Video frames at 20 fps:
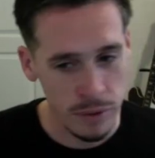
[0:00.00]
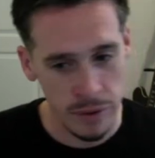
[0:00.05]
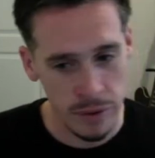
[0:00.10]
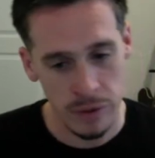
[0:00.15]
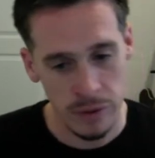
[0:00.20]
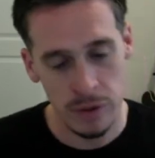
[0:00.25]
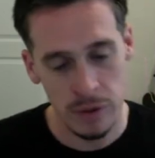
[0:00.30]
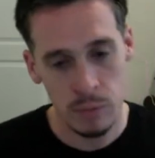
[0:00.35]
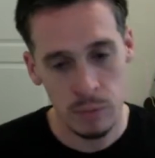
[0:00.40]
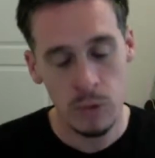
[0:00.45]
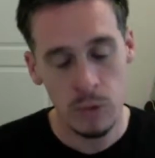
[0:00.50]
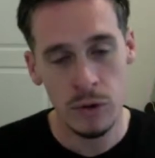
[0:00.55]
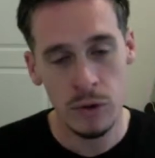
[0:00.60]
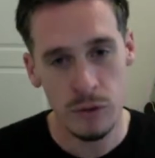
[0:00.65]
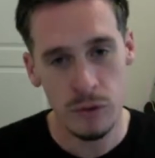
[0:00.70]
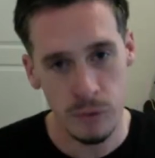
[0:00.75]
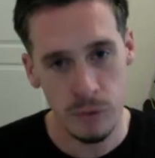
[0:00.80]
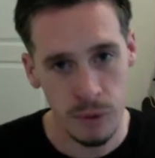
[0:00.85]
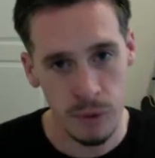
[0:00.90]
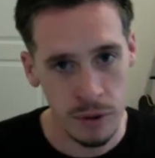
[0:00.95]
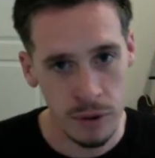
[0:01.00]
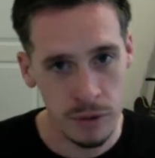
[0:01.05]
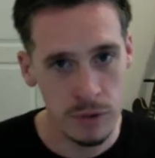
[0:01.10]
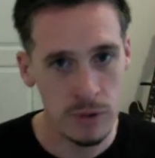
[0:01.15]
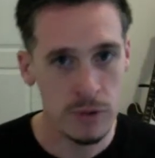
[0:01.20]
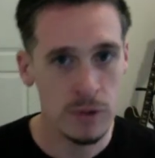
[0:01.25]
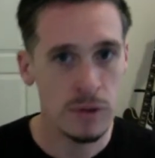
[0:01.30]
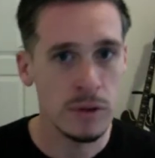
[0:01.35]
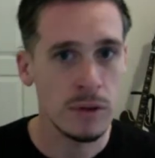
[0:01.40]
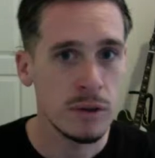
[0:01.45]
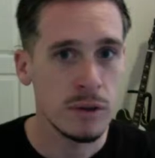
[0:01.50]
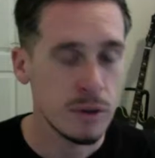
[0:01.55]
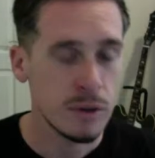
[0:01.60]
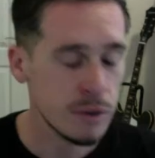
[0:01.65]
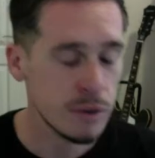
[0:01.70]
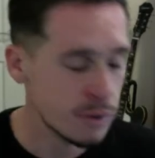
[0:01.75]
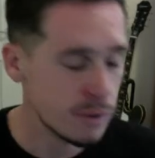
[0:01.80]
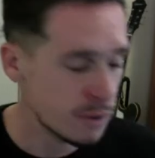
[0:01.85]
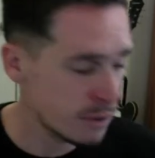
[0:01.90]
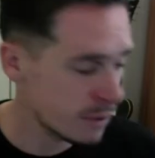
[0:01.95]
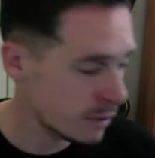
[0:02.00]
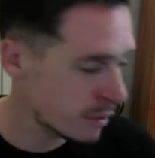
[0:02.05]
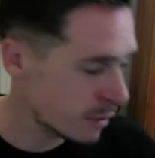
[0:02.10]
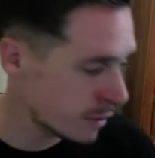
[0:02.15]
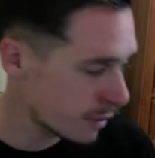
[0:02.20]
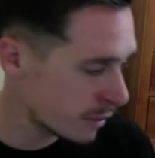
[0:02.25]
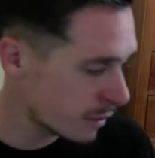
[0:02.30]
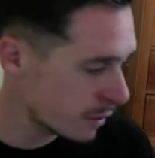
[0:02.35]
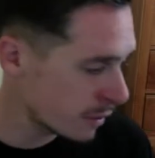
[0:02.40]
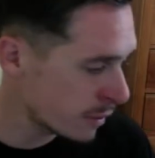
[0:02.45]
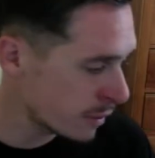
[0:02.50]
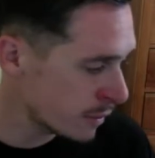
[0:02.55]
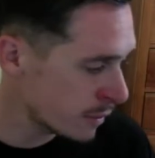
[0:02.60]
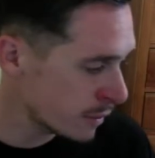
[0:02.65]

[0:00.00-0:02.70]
than like one direct thing.